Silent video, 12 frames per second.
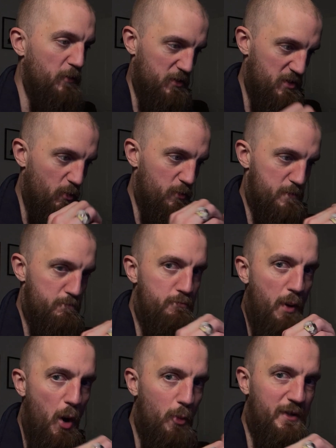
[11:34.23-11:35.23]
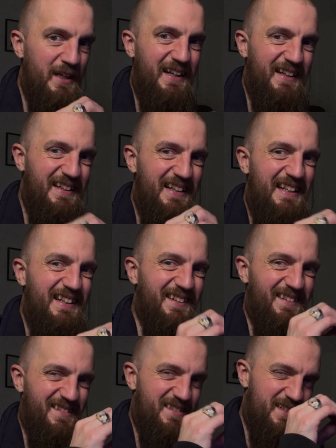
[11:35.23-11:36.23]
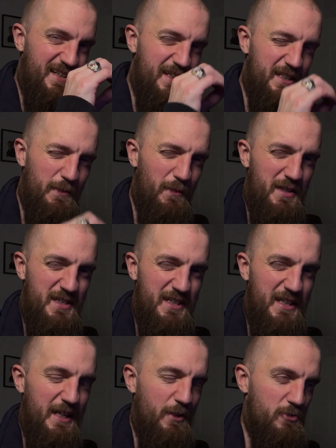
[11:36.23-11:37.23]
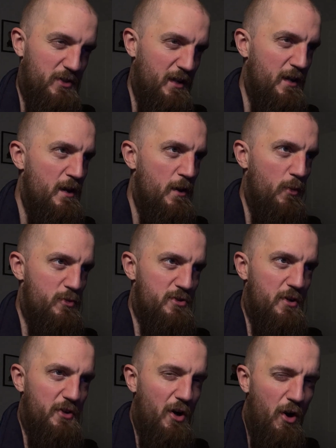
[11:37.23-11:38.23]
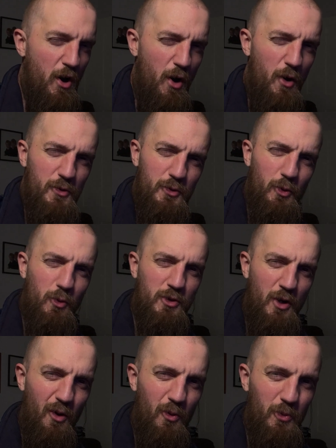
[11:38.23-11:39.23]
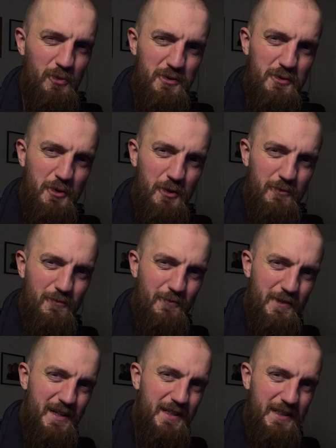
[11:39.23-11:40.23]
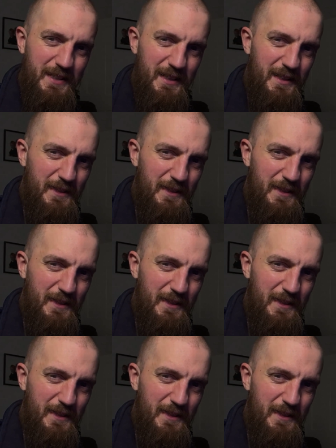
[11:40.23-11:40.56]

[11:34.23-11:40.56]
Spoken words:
someone was poking needles into my skin. It was like, it was neither hot nor cold. You couldn't really,